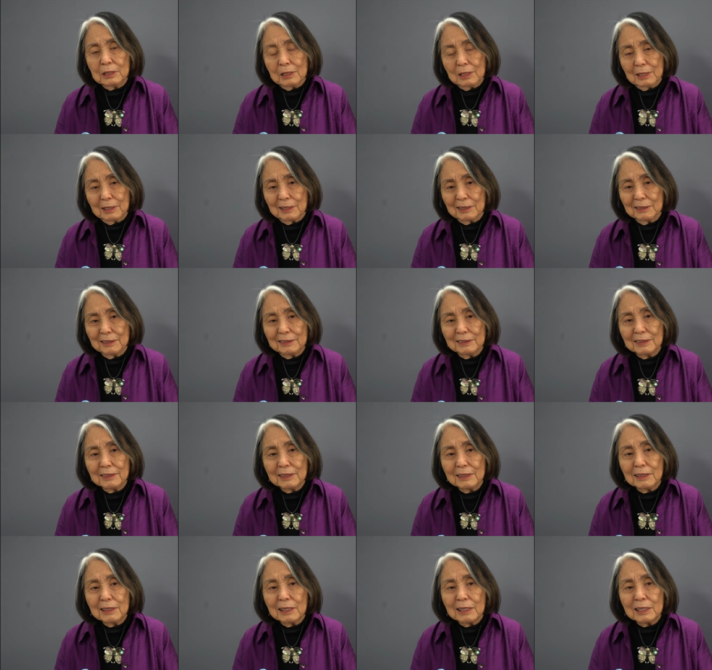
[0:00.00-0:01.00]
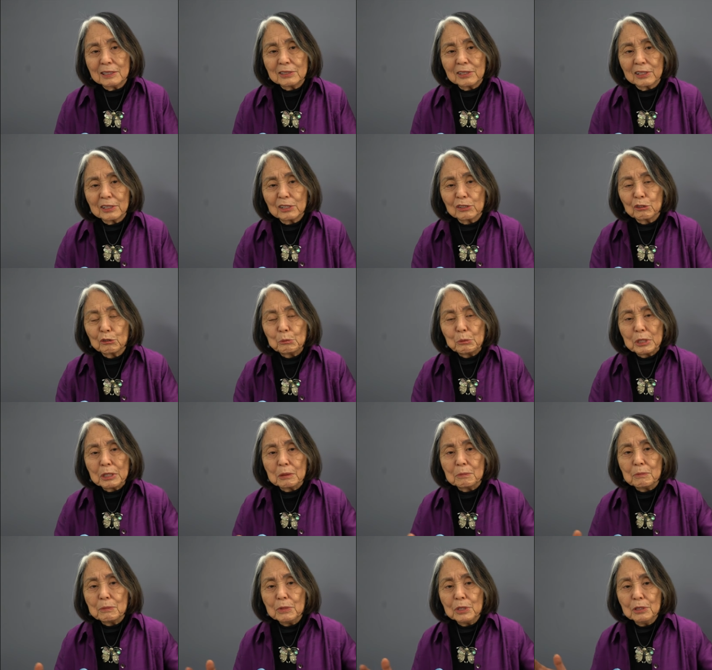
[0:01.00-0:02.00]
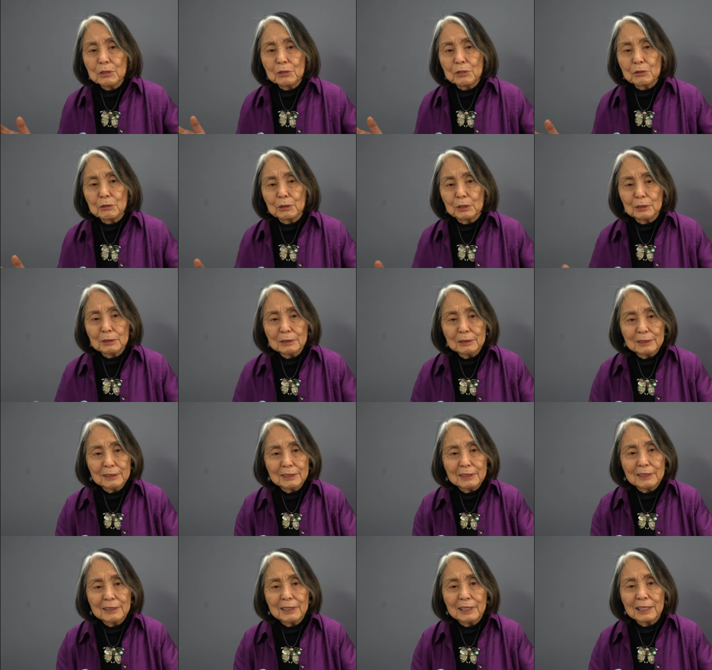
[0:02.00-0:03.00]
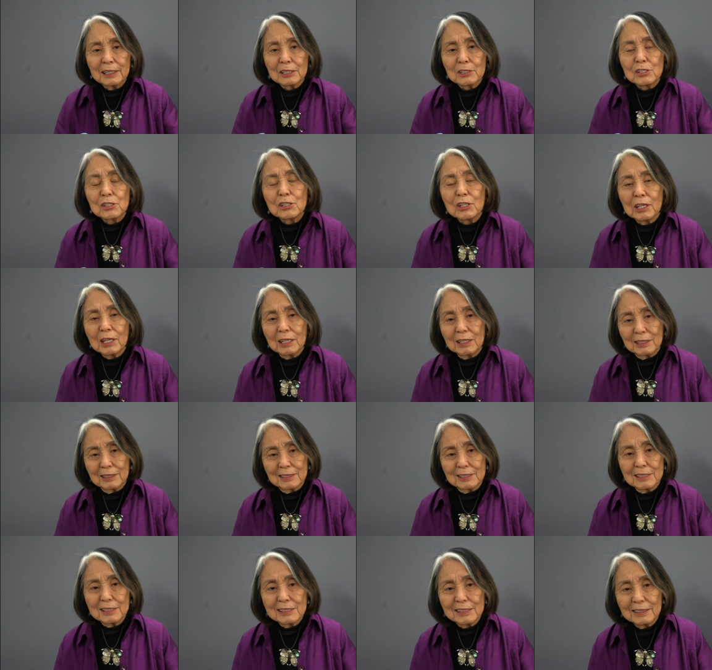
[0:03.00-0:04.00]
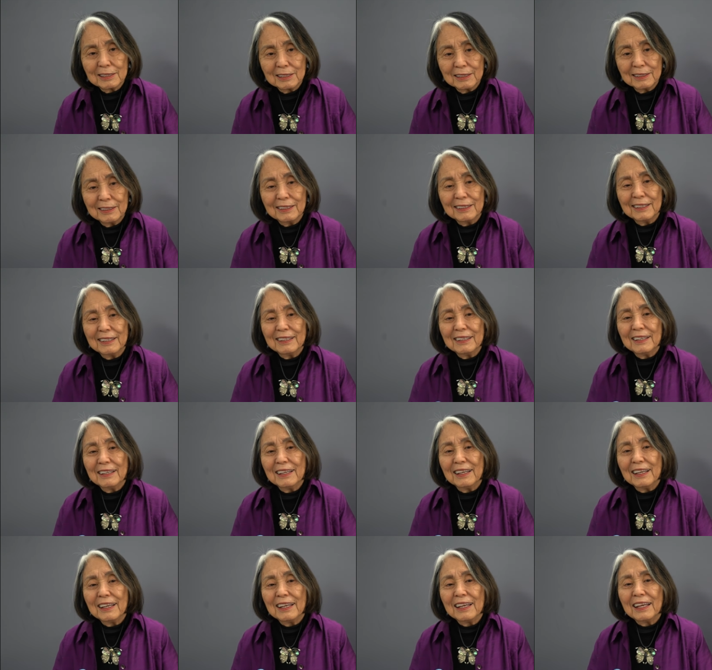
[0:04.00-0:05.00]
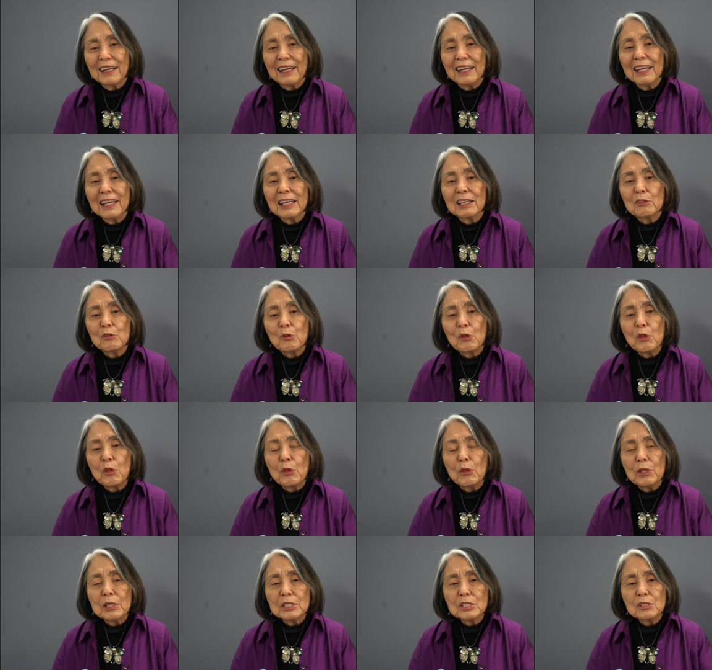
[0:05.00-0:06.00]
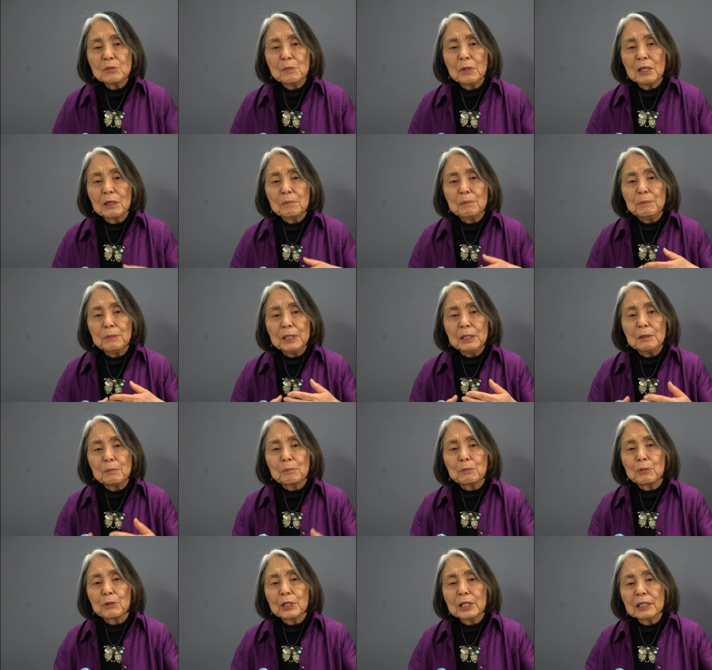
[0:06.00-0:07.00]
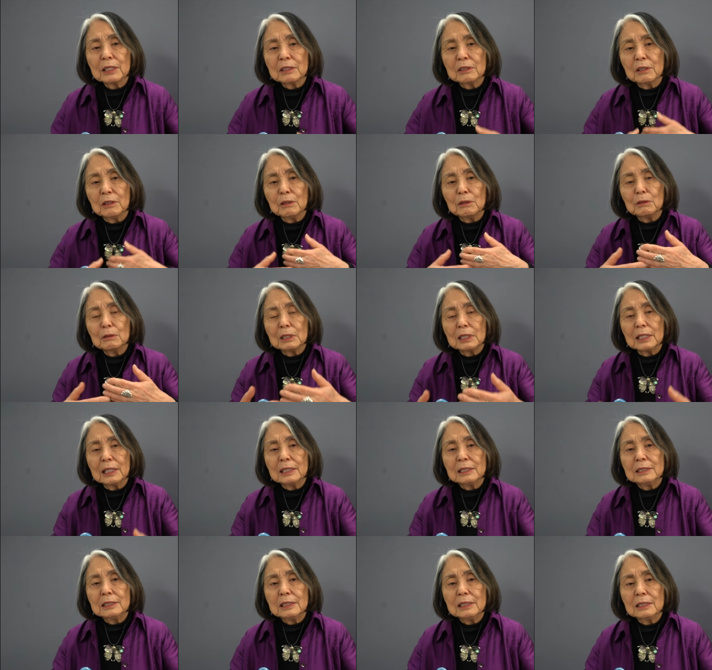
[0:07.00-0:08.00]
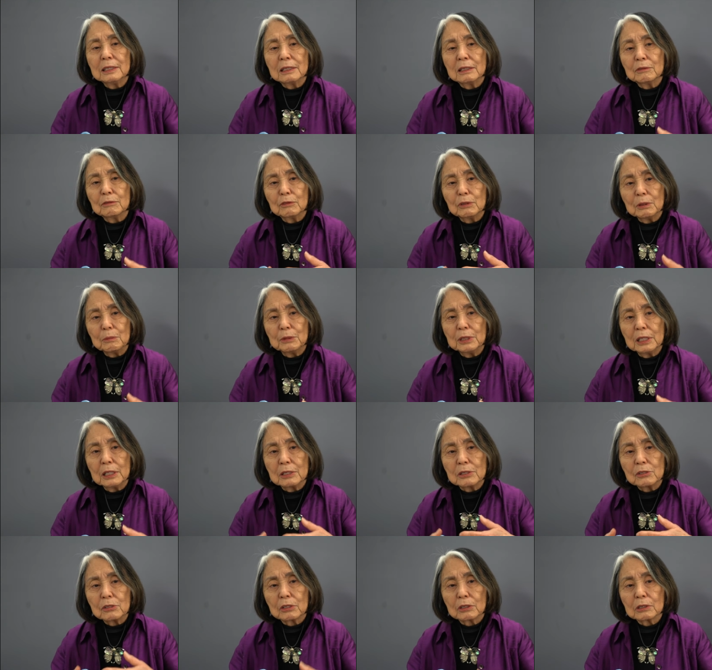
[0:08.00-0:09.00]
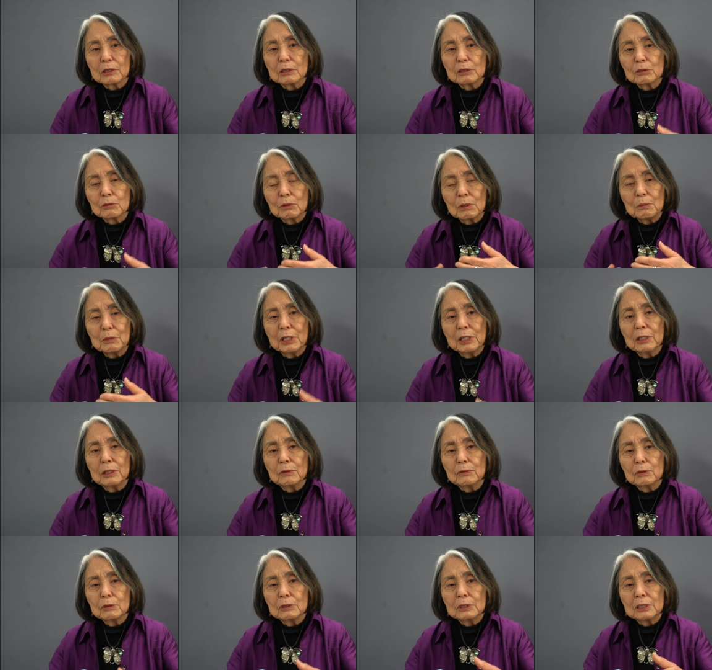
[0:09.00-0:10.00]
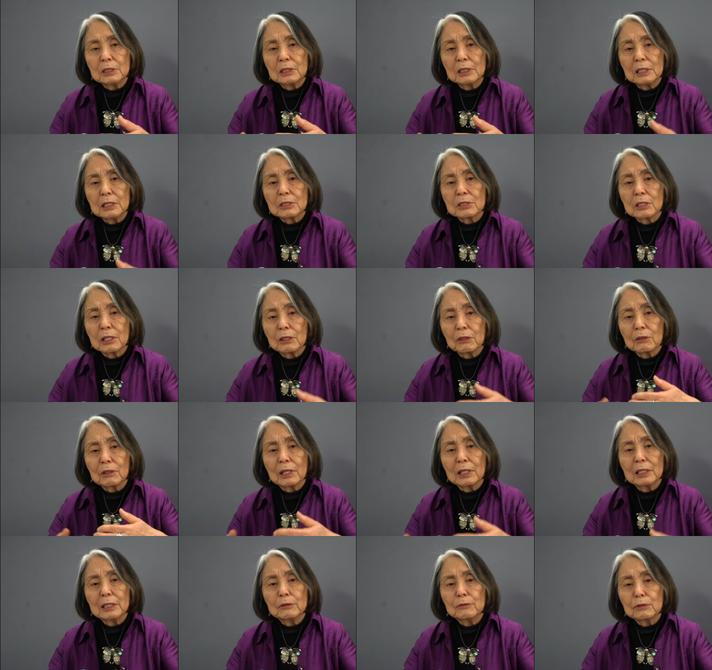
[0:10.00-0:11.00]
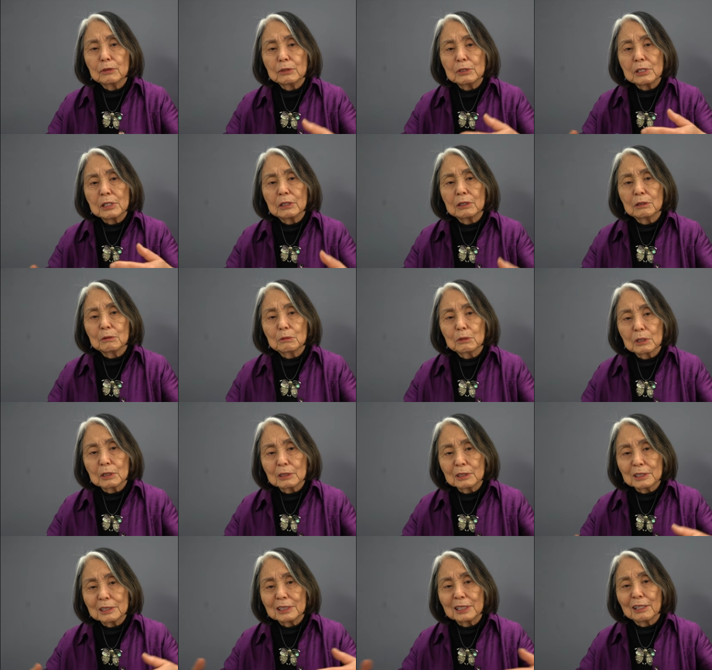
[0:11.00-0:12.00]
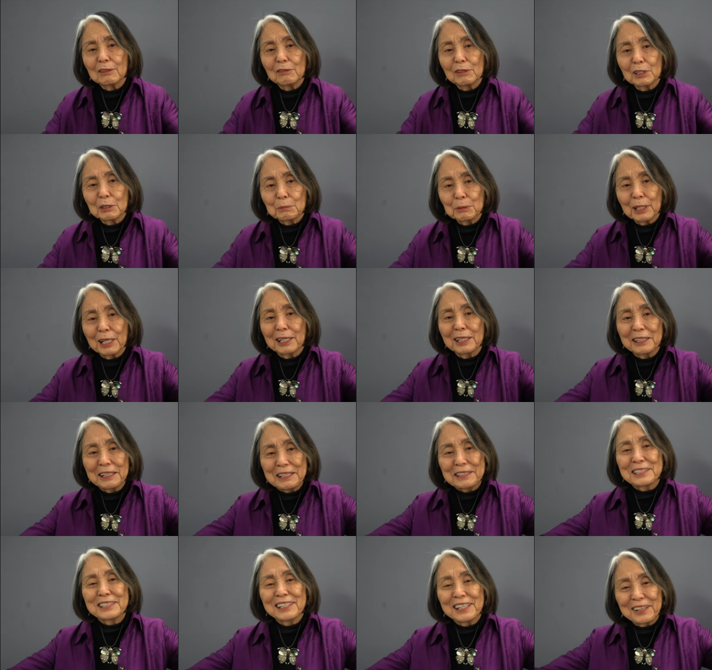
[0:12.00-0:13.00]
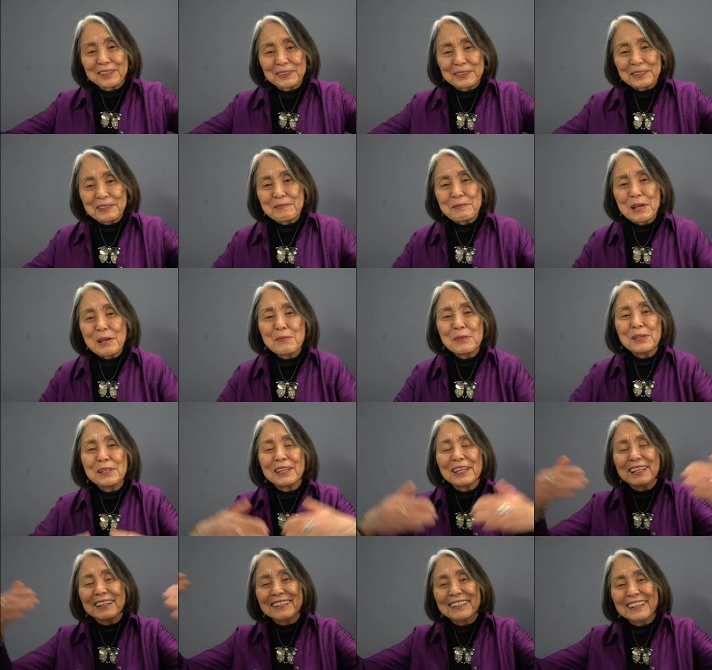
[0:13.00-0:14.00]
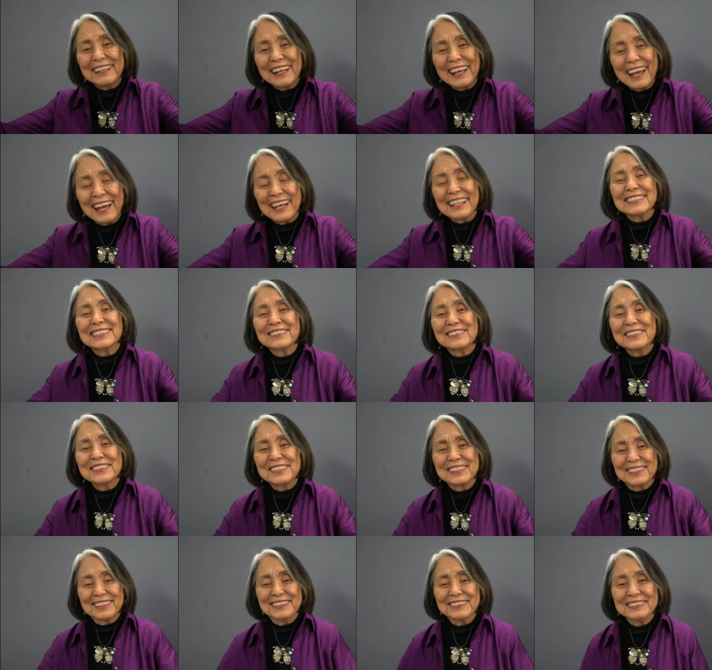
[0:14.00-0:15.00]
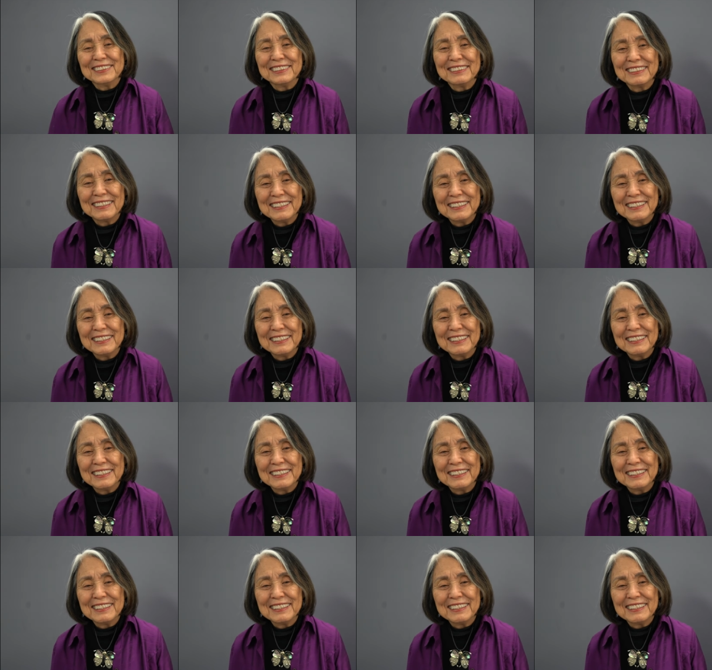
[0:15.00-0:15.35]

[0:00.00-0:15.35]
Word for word: India is that there will be a mutual exchange. And this may be, bring the whole idea of women in circles, women influencing each other and influencing the world and saving the planet, etc. Maybe that as a result,